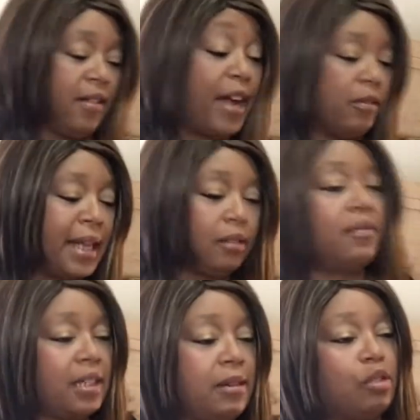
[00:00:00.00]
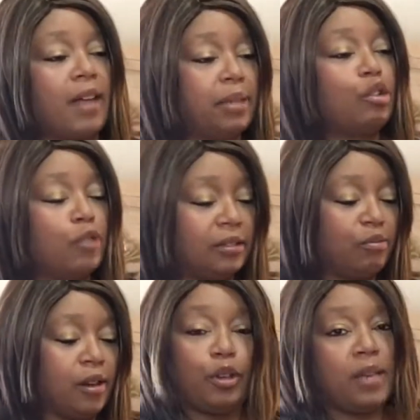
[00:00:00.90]
This just helps in the washing
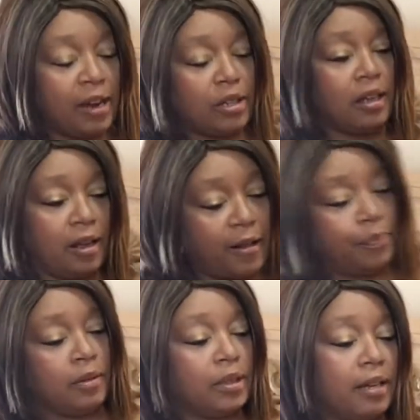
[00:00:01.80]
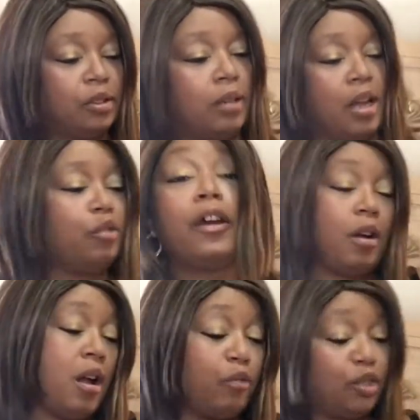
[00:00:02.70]
process, because remember,
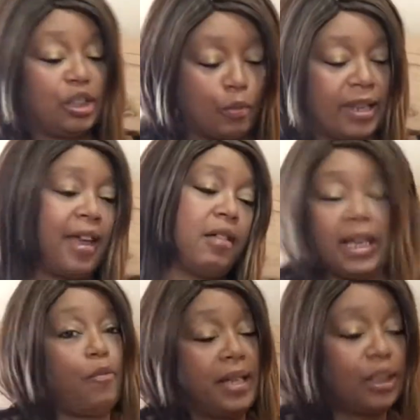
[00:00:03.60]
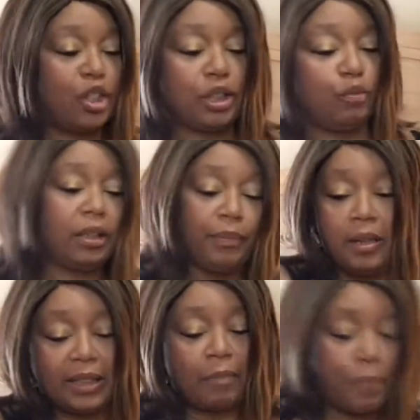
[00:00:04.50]
everyone, this is synthetic hair.
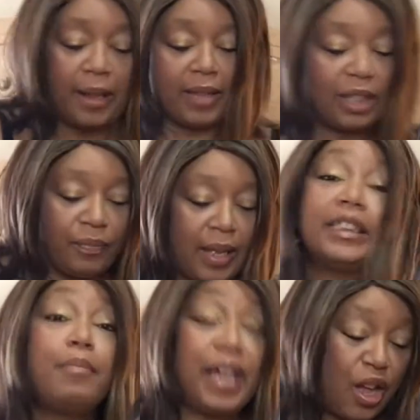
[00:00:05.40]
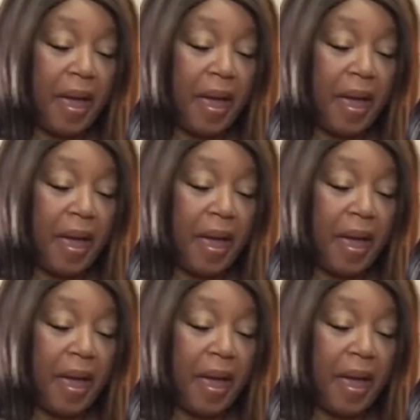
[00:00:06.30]
So you don't want to